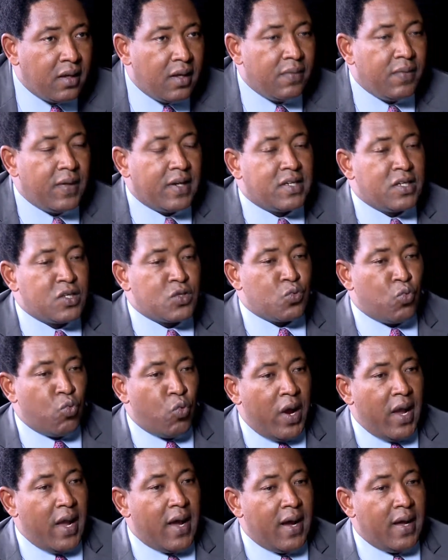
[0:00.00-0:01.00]
That is
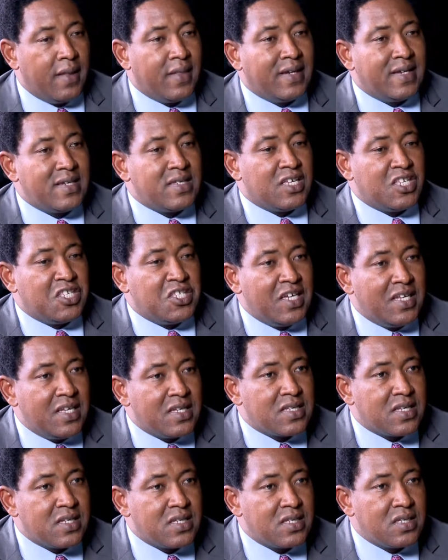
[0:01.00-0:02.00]
the
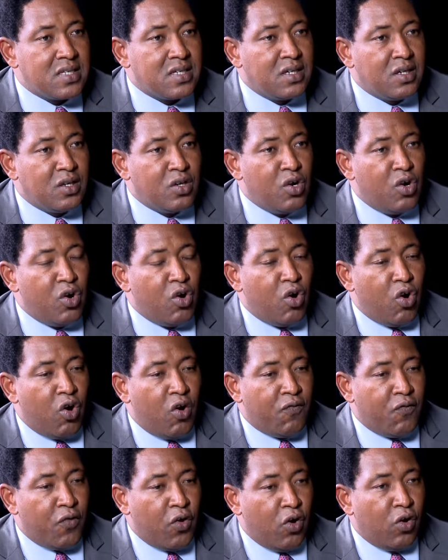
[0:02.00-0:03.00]
genesis
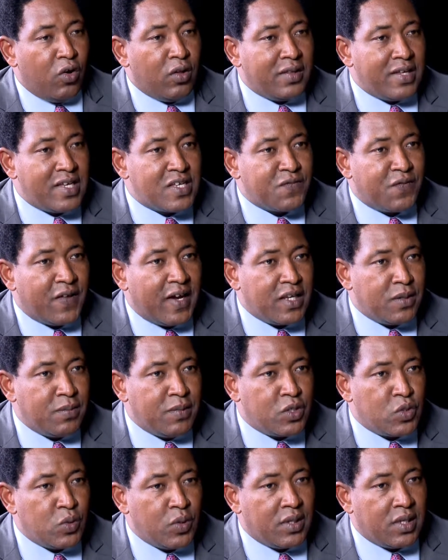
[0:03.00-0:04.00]
of all this fight
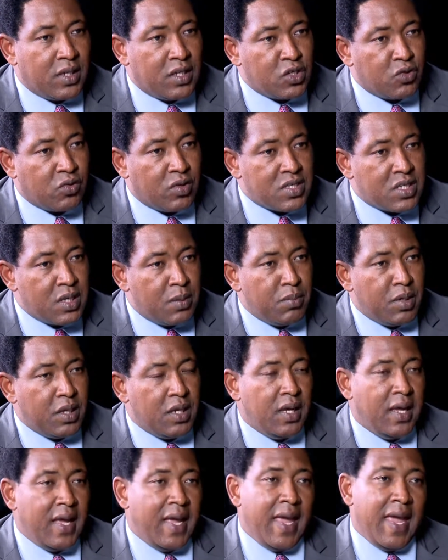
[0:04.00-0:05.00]
between the National Assembly
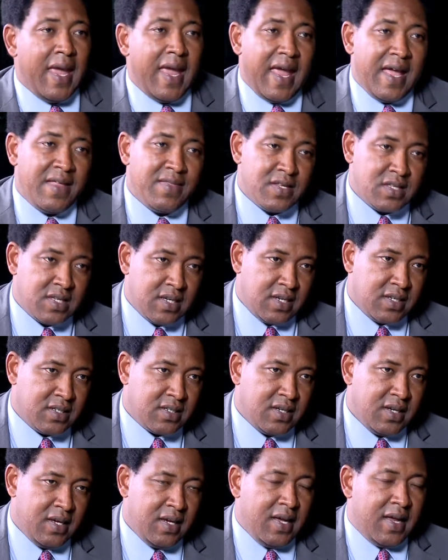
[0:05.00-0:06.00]
and the Senate.
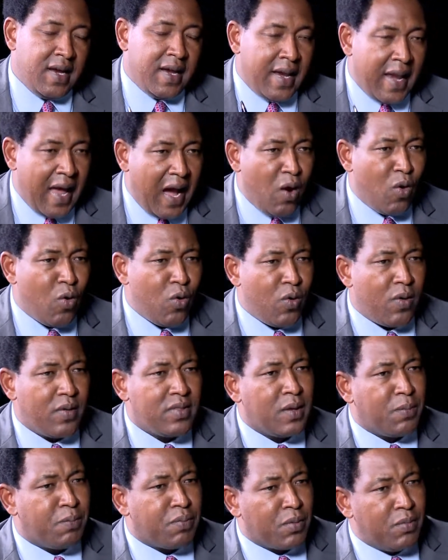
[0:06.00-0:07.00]
Now,
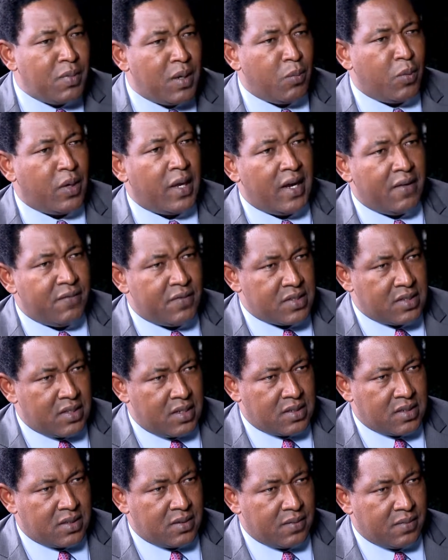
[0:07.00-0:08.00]
the problem we have is
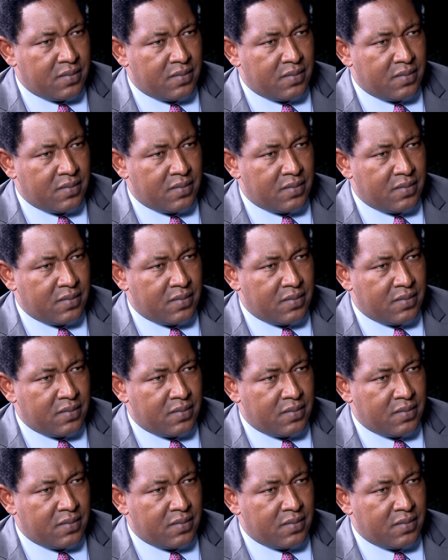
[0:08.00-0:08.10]
this.